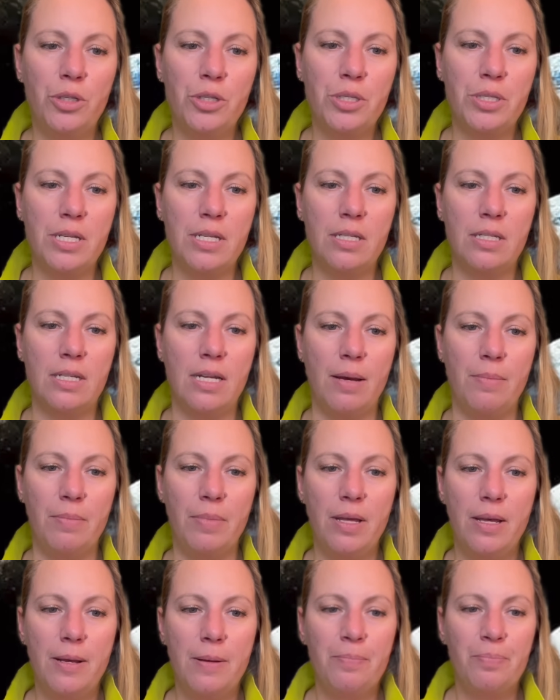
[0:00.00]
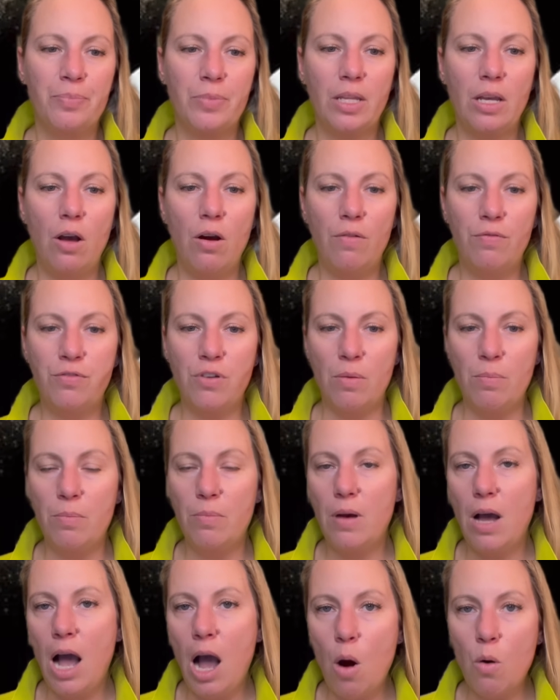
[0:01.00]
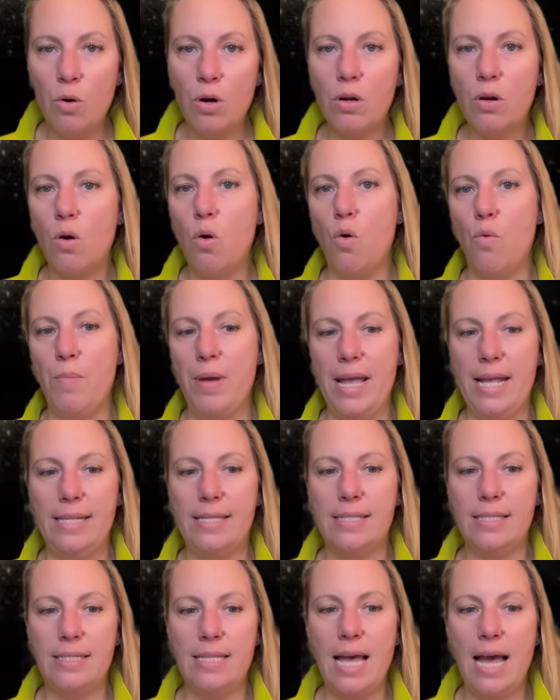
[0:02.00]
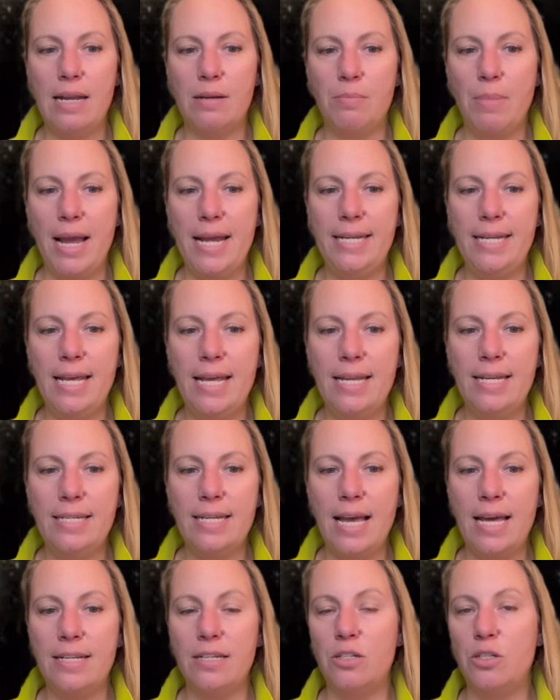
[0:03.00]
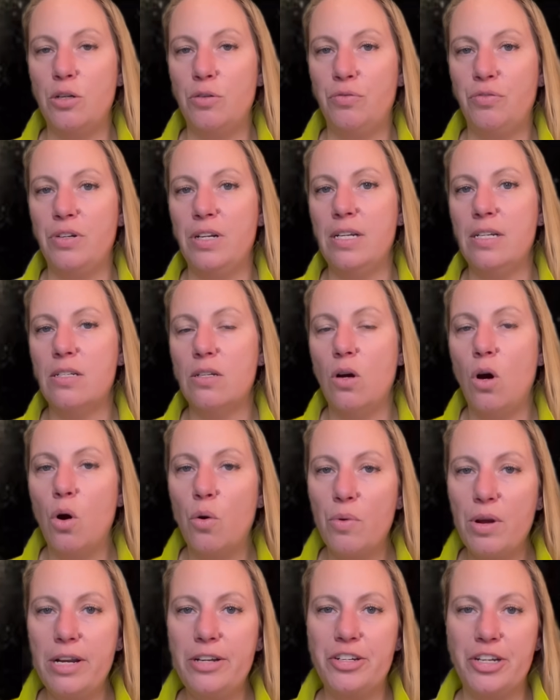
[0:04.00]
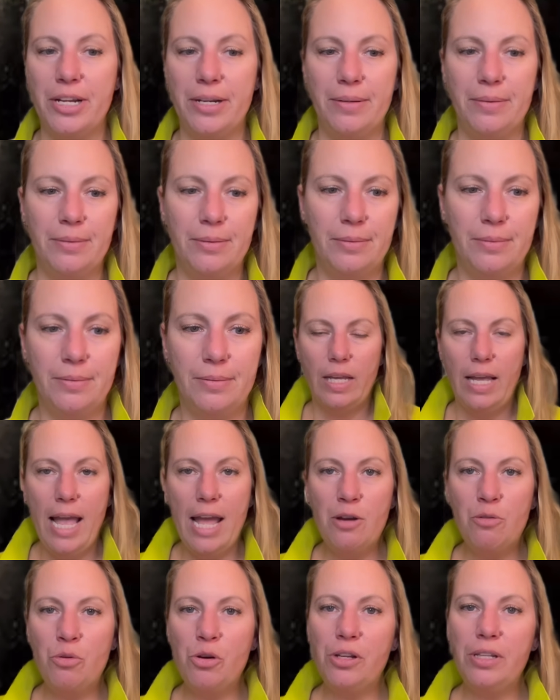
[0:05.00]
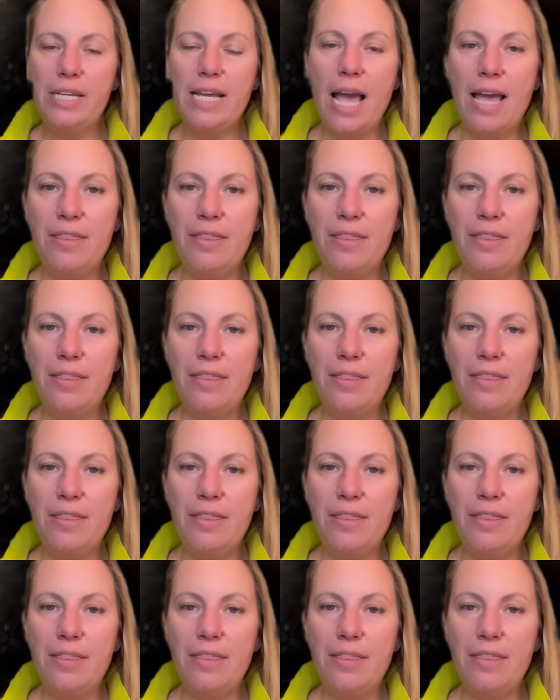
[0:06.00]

system, from our comets, that might hint at a different origin. And really, I